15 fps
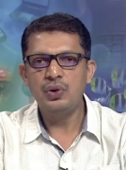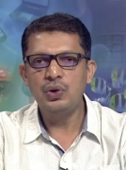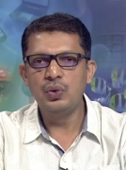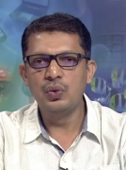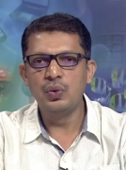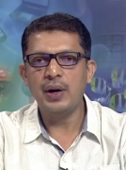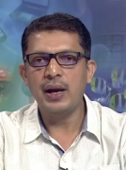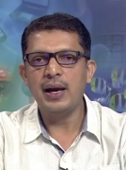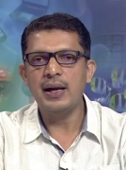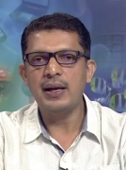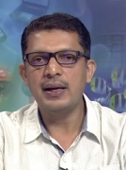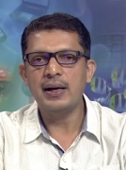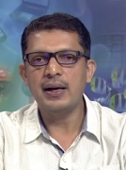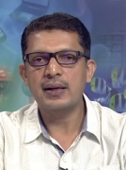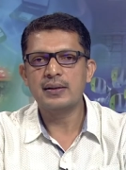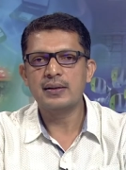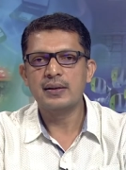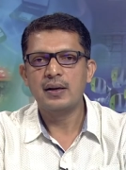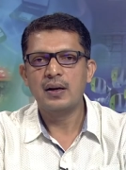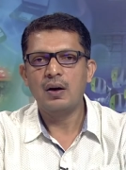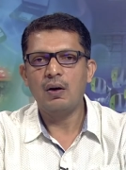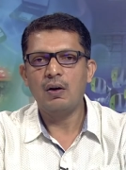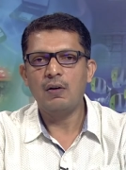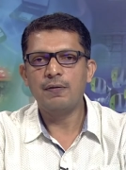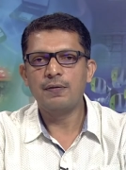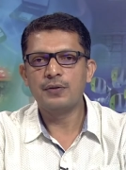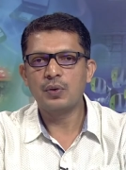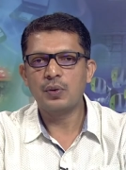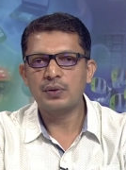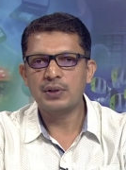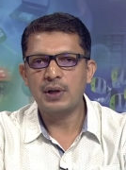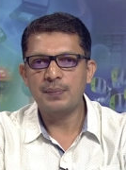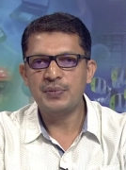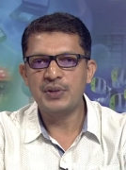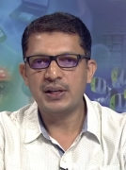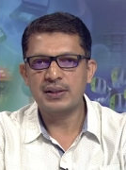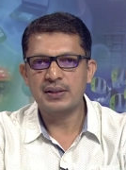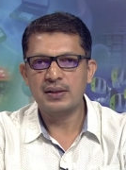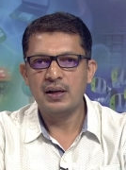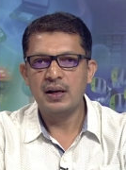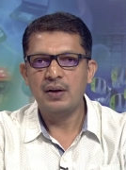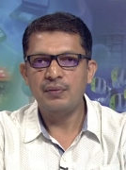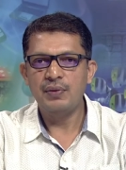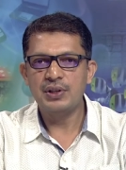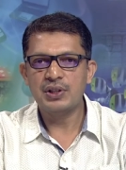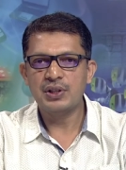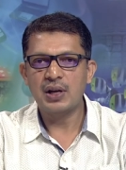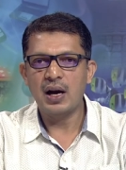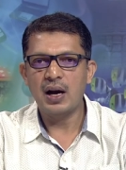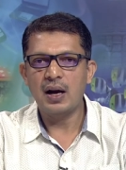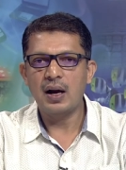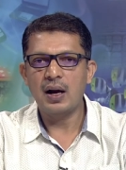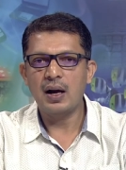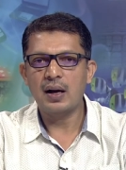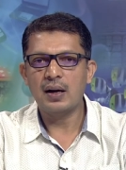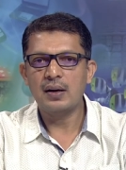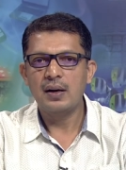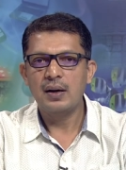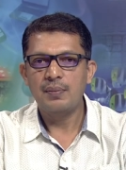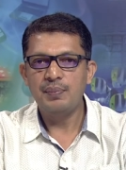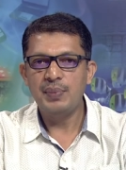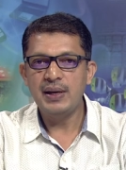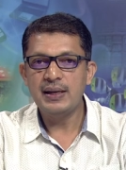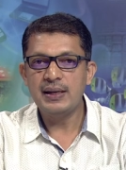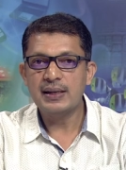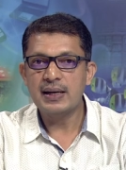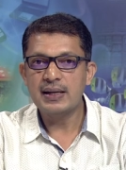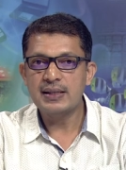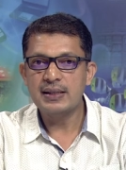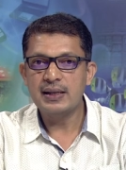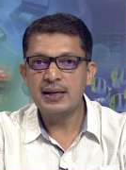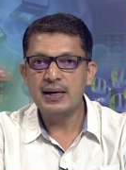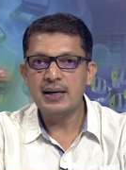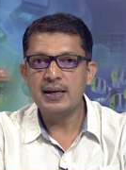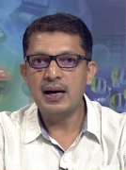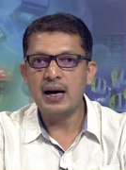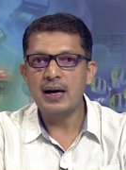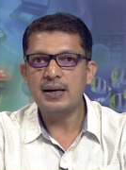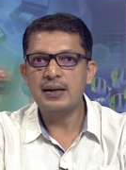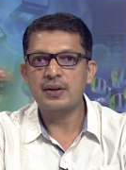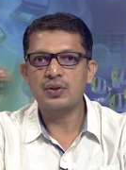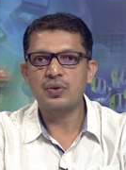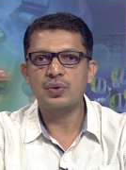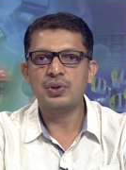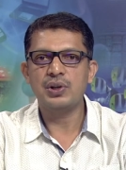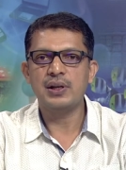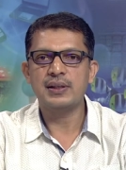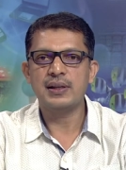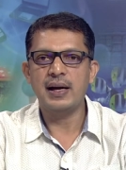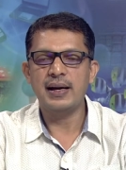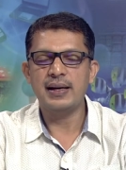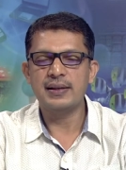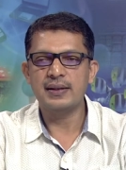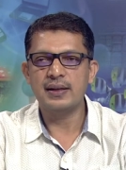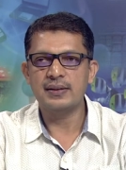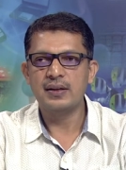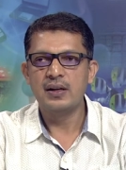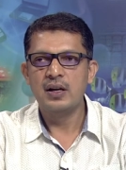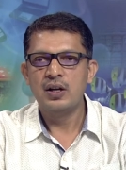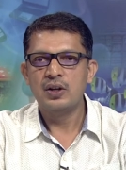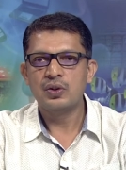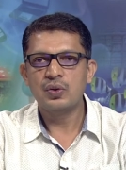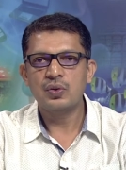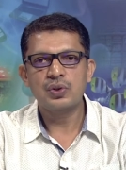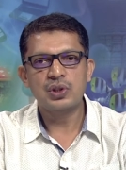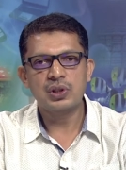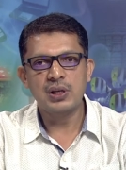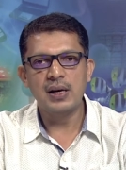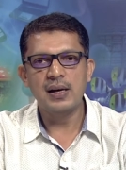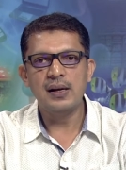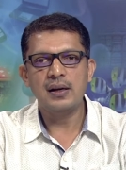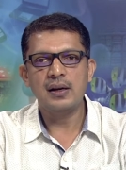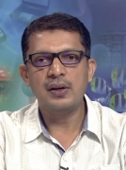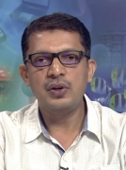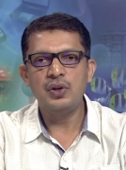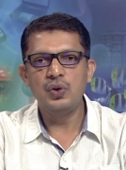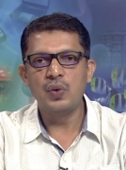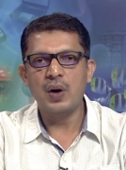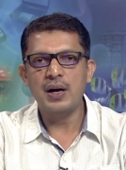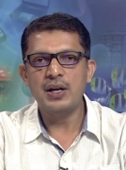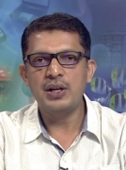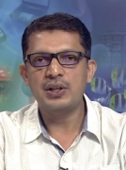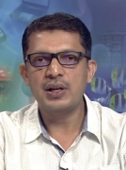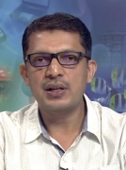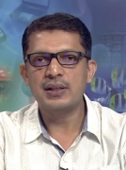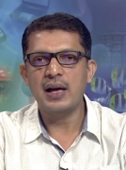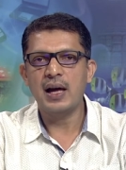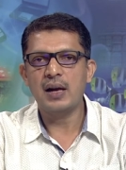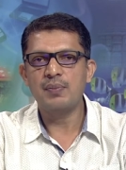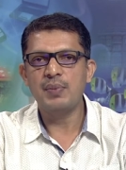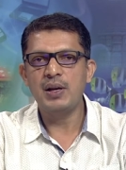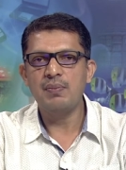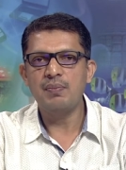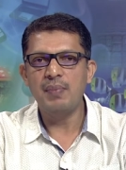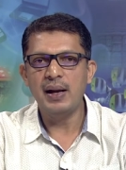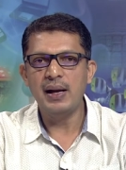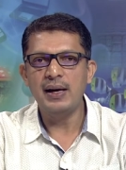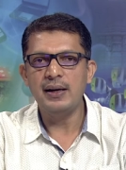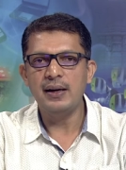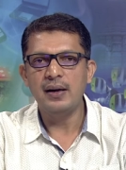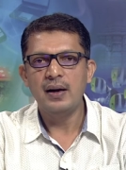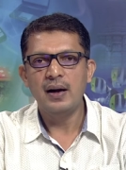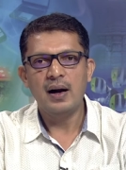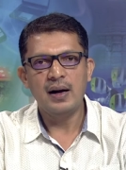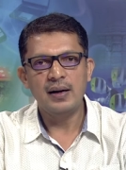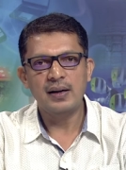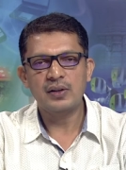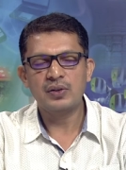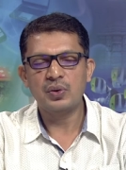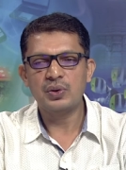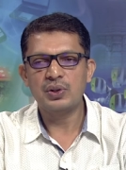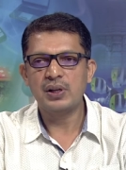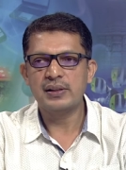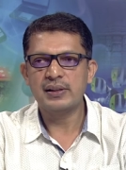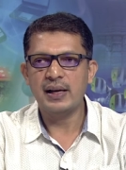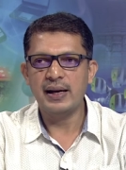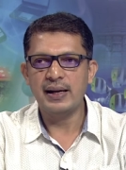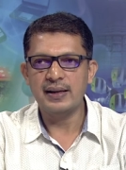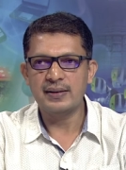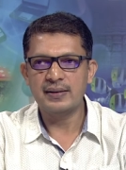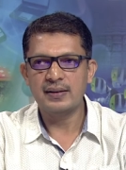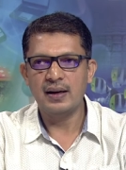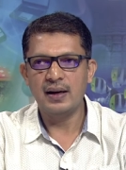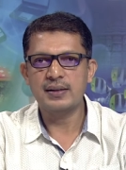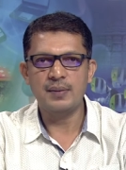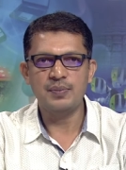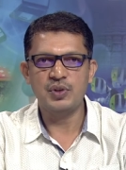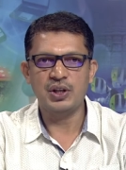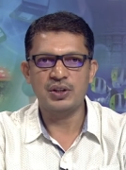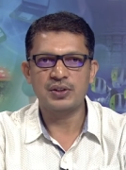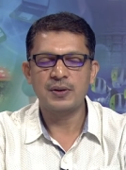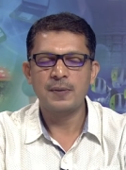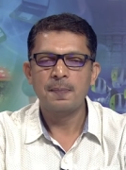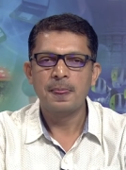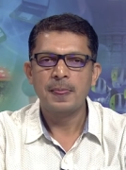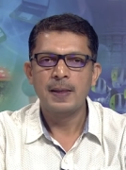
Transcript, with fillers: new areas of so subjects which are being considered under social sciences. So, still new additions are being made under social science subjects.